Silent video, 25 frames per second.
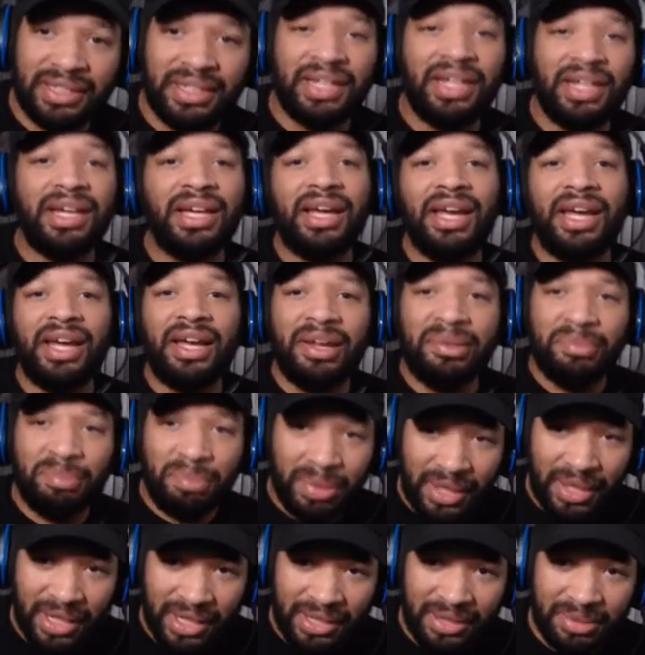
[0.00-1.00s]
and
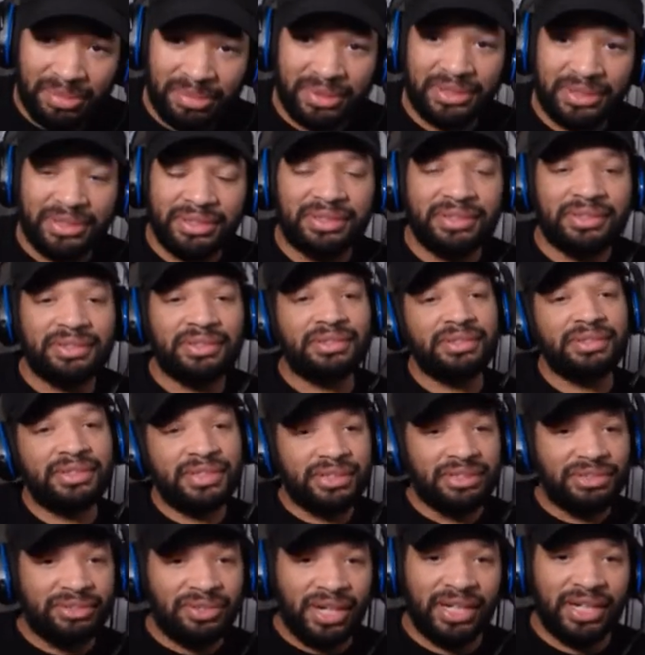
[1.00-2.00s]
playable.
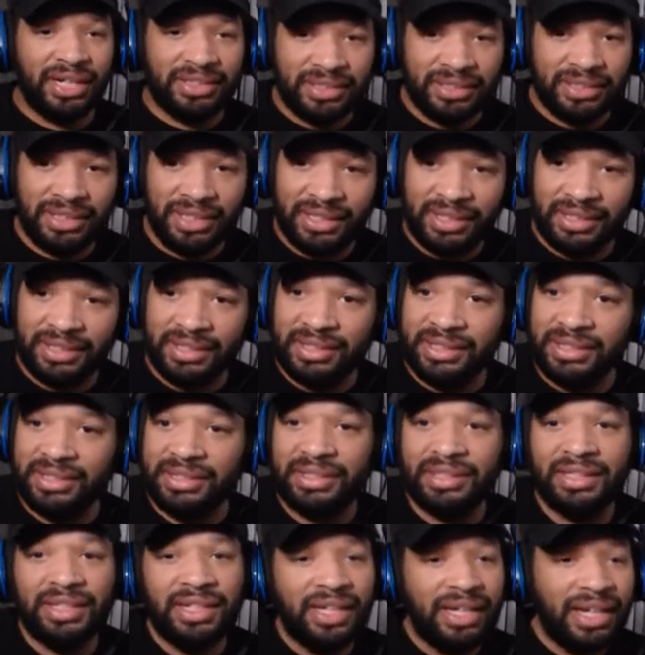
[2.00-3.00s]
Congratulations.
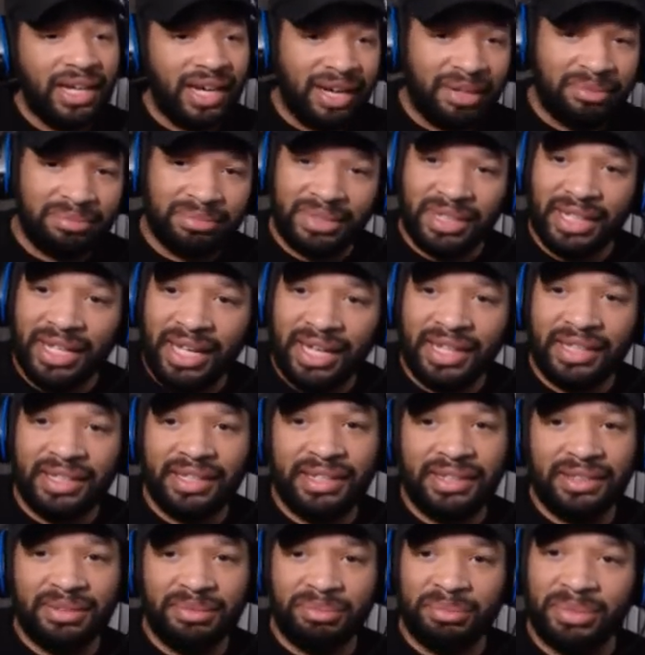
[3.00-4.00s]
I'm glad they're
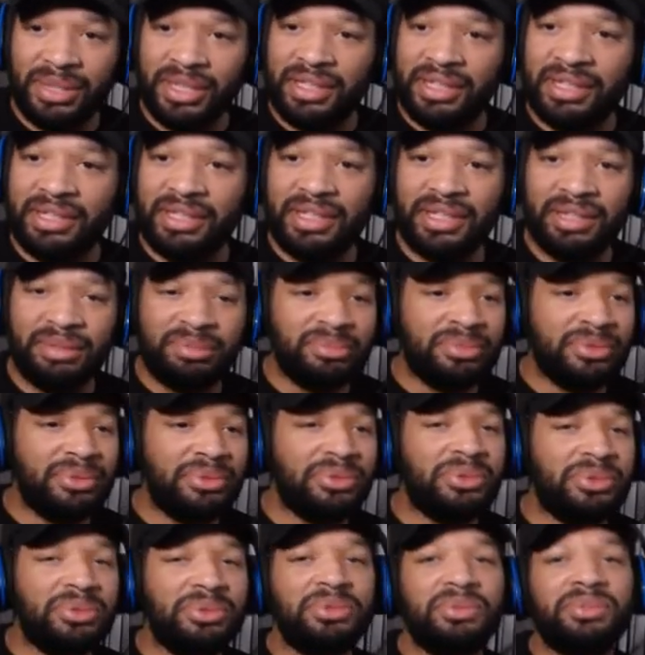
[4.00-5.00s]
making their
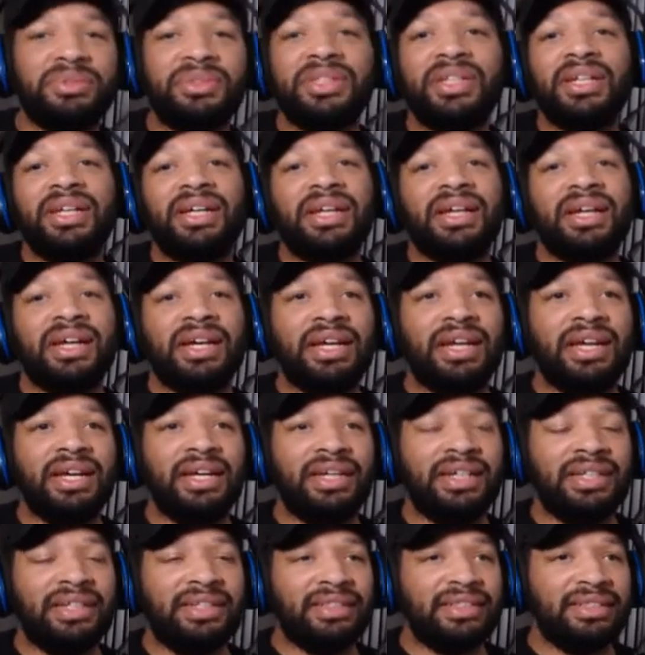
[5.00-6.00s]
moves,
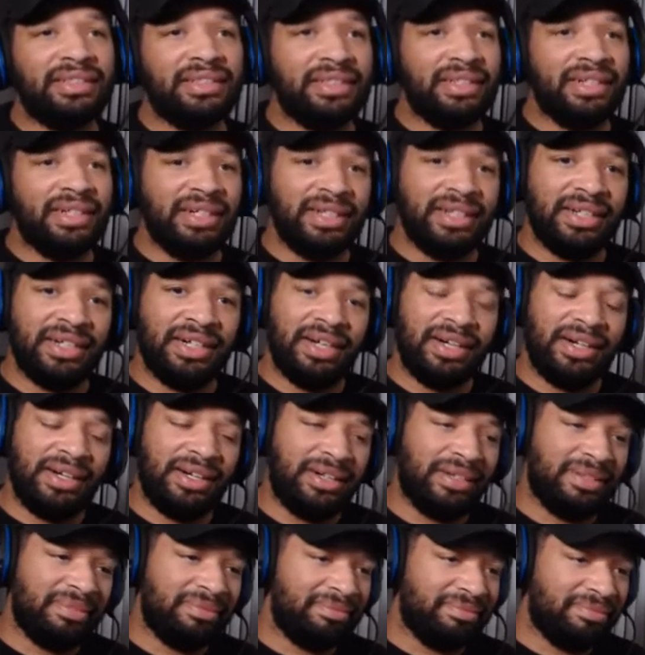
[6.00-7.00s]
and
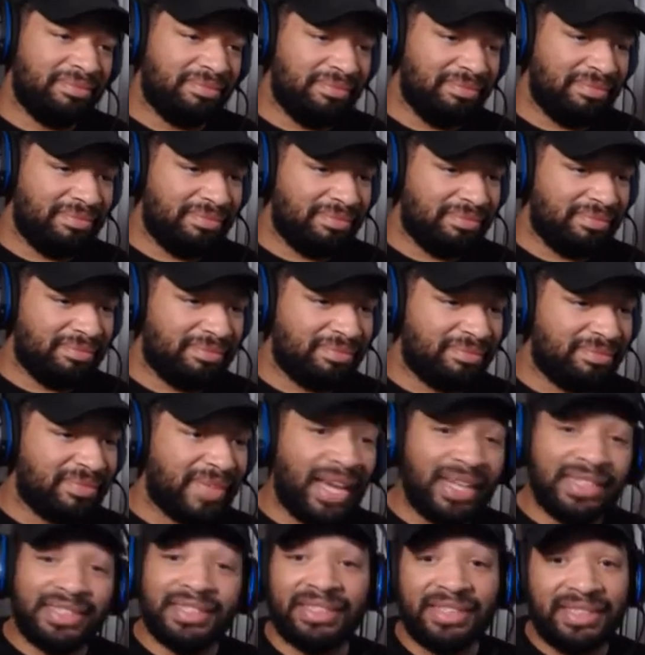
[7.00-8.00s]

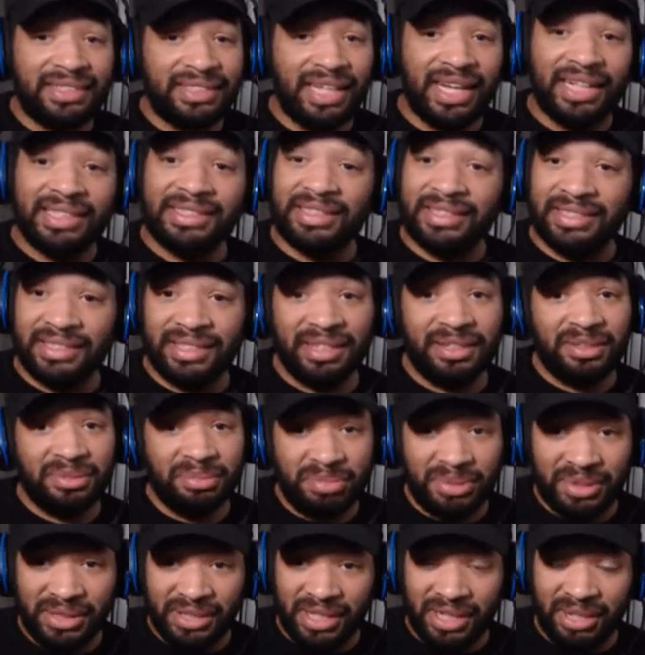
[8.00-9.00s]
that's another big
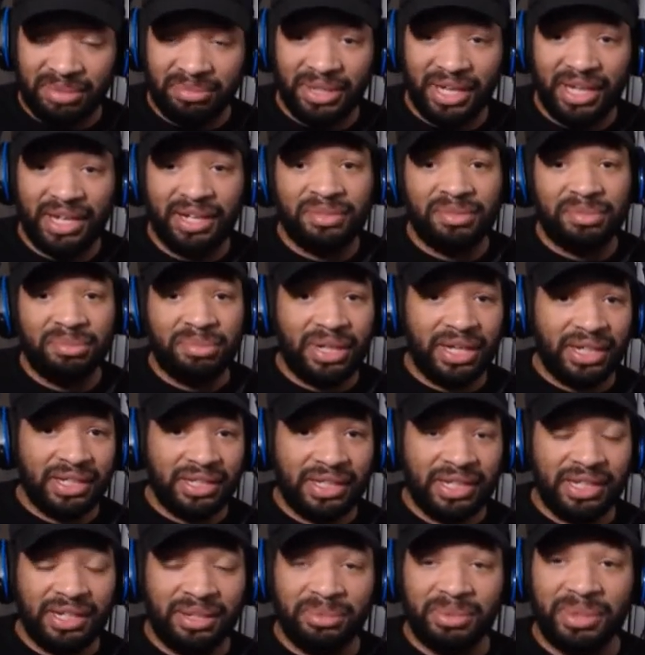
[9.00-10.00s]
game that everybody can't
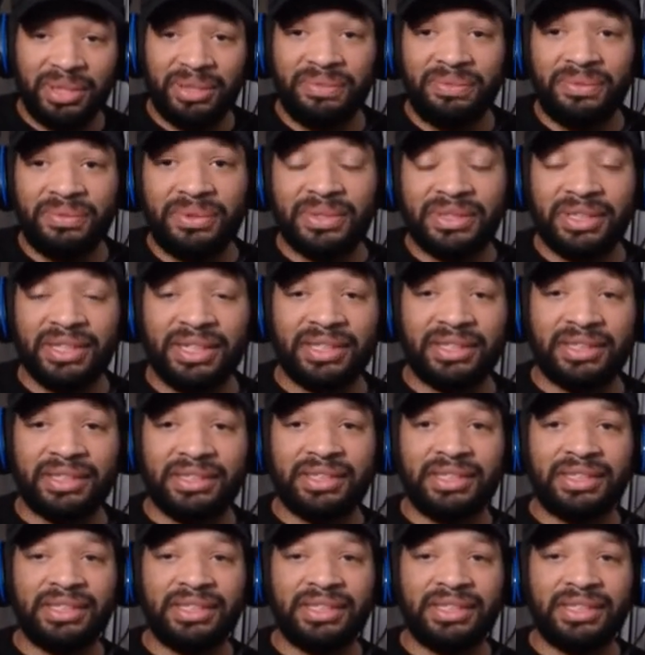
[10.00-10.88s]
wait for next year.